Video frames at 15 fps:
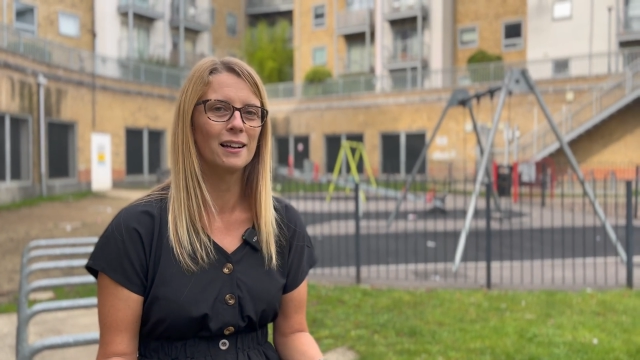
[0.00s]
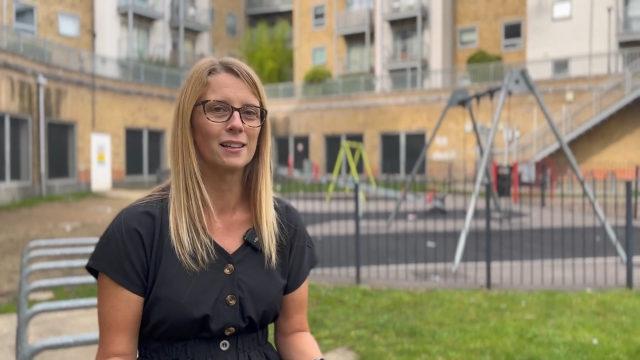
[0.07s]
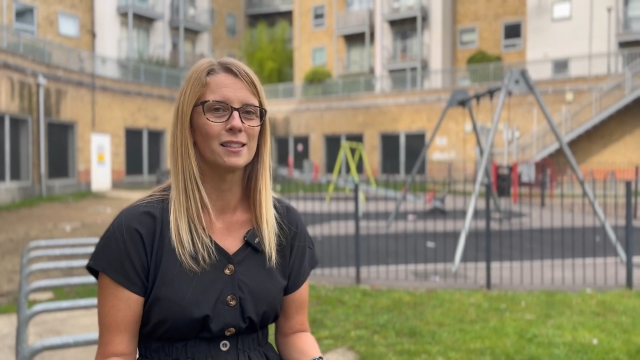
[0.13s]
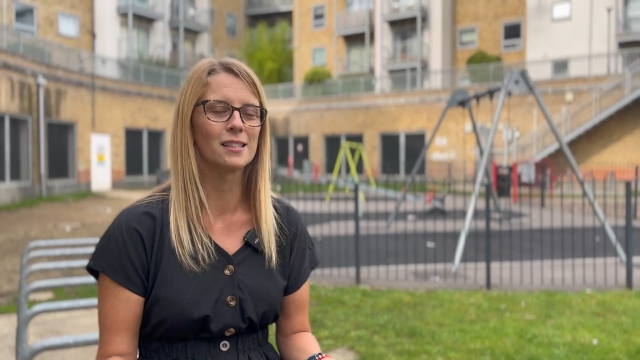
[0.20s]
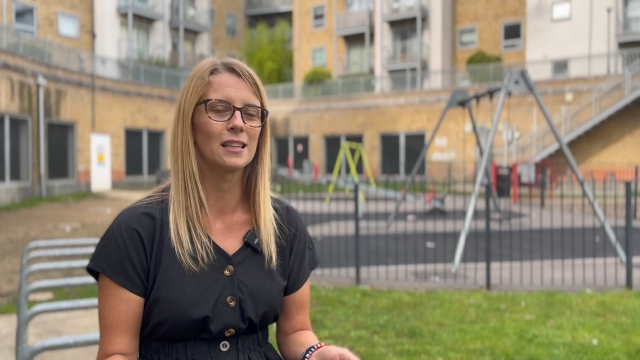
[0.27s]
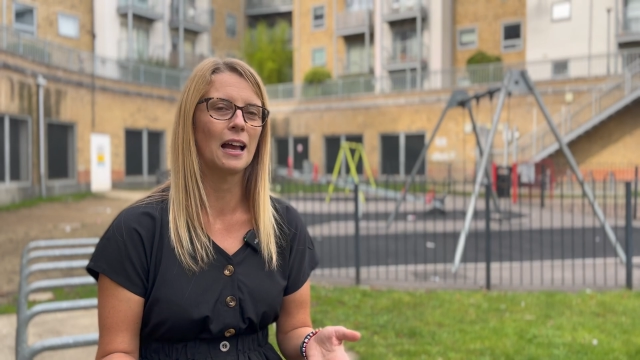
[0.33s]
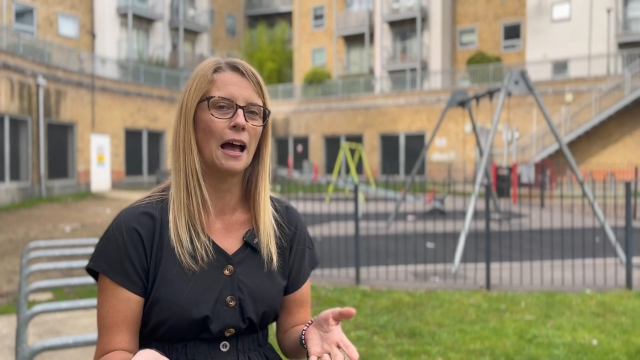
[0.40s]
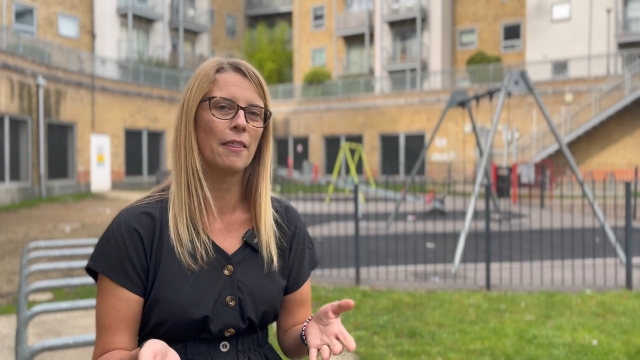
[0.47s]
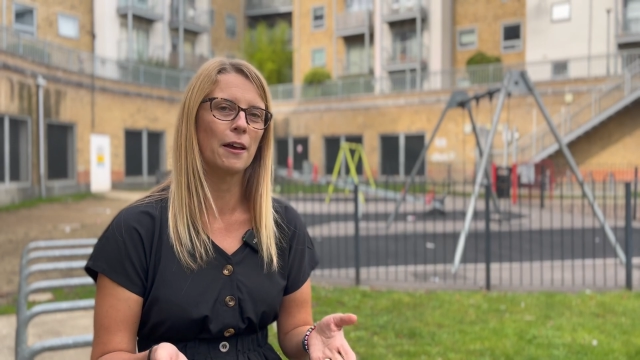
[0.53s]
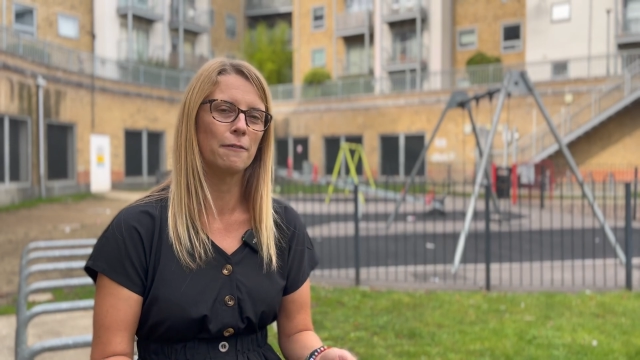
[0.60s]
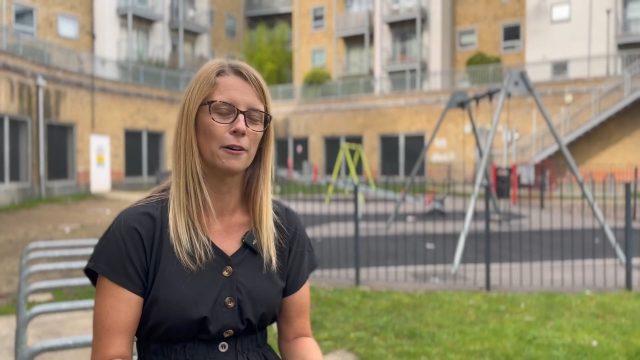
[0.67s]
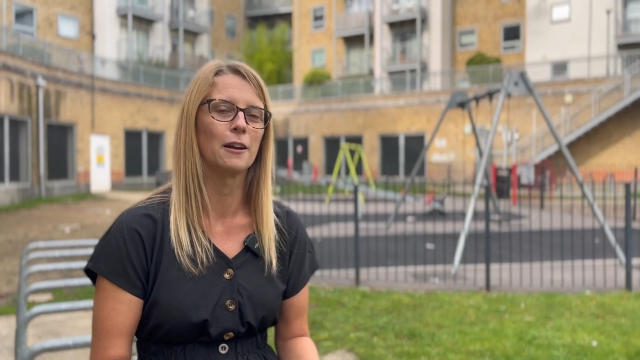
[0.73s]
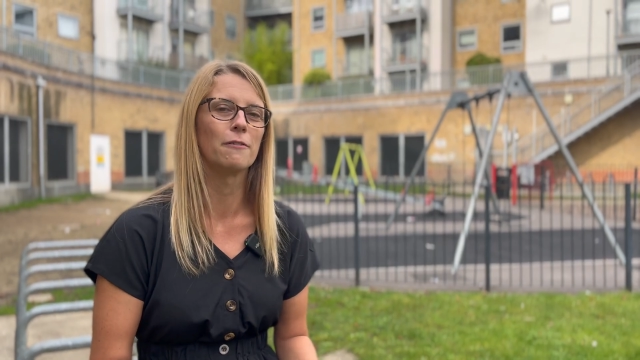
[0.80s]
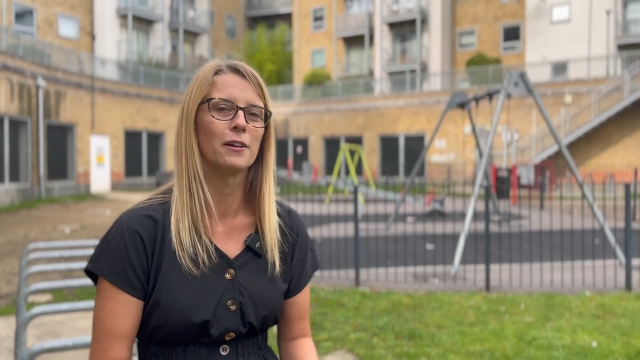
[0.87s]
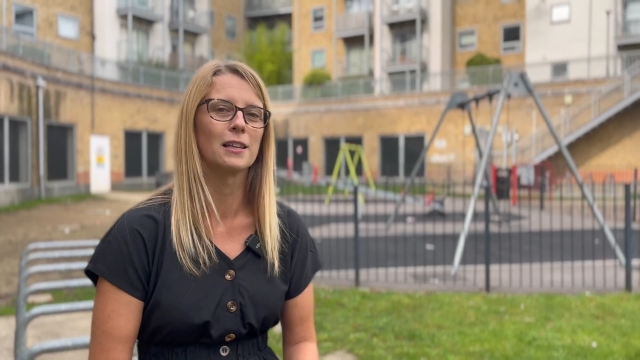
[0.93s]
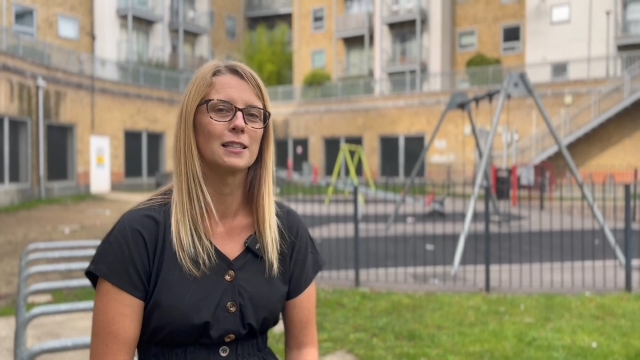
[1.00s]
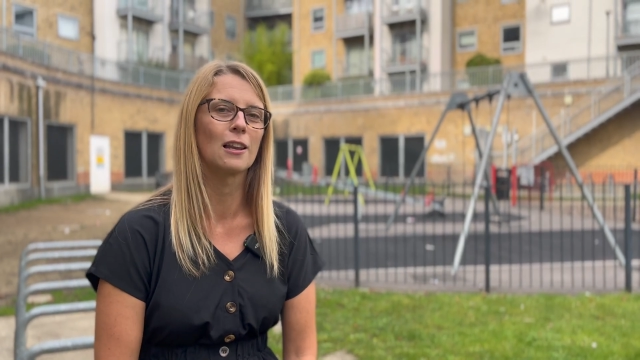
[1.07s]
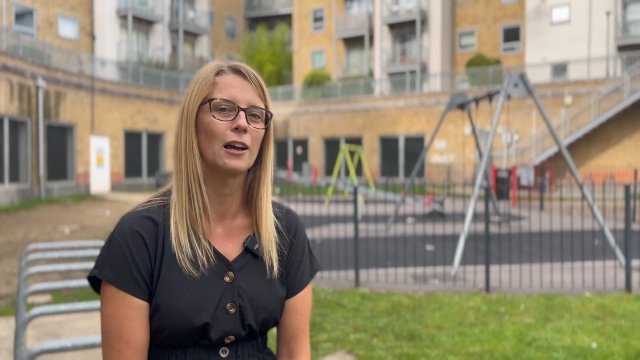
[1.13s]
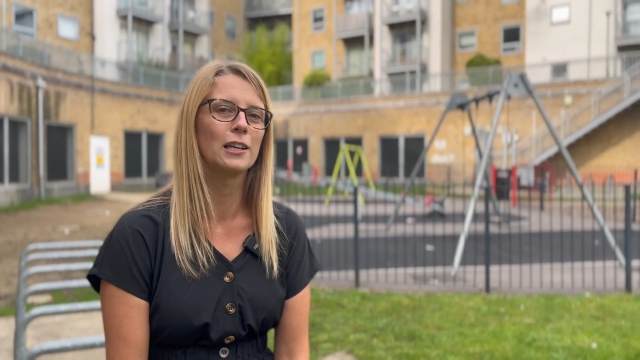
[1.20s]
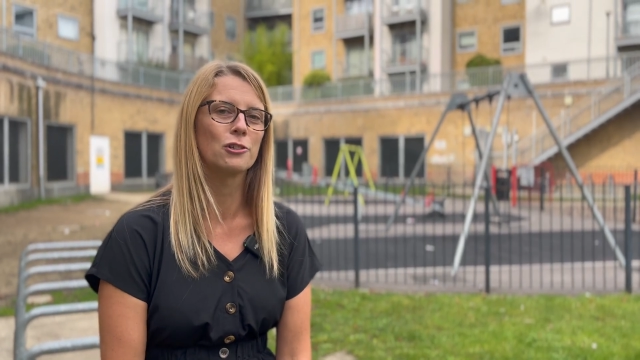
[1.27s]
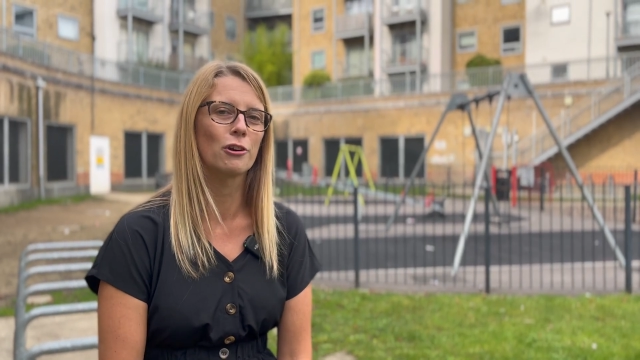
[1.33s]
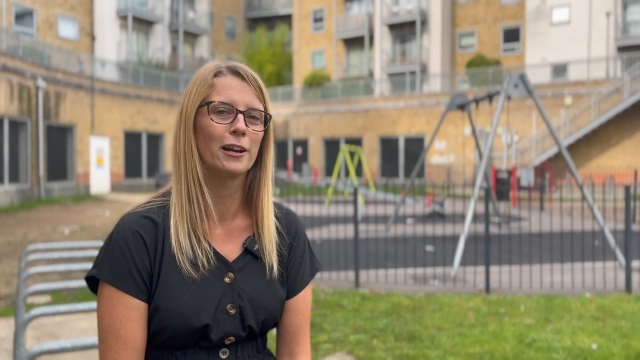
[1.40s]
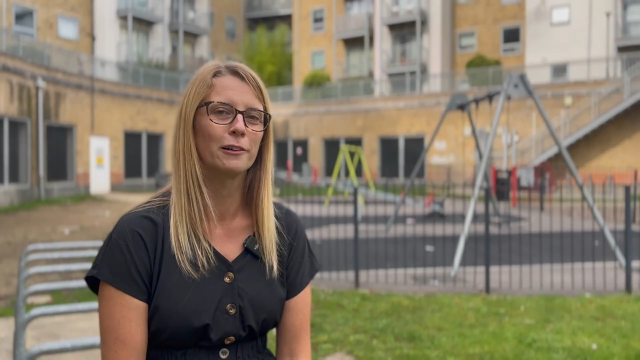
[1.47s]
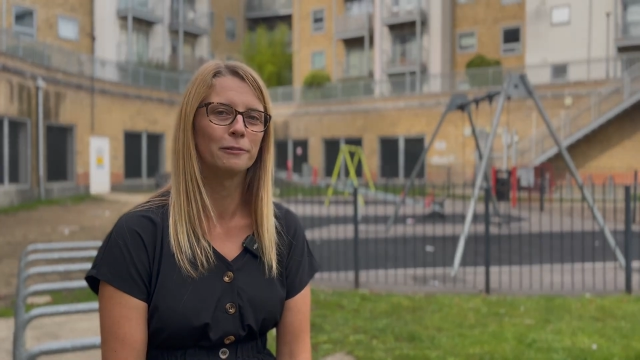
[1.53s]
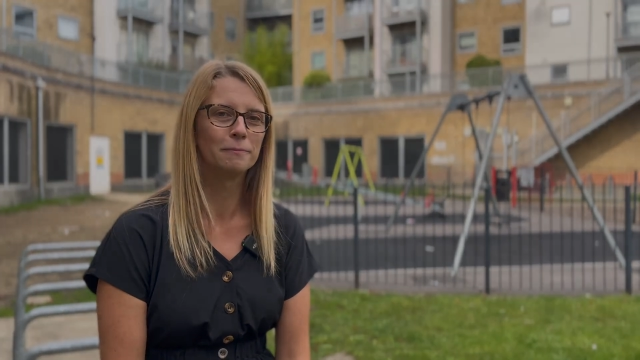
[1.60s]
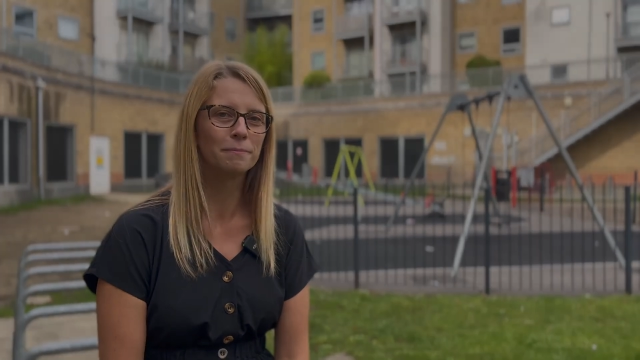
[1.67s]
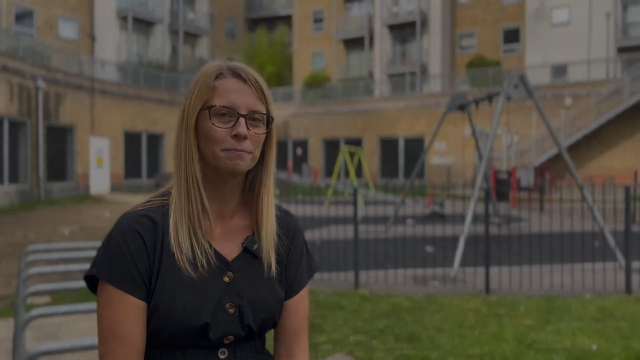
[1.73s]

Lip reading: us at that very first Light Trail.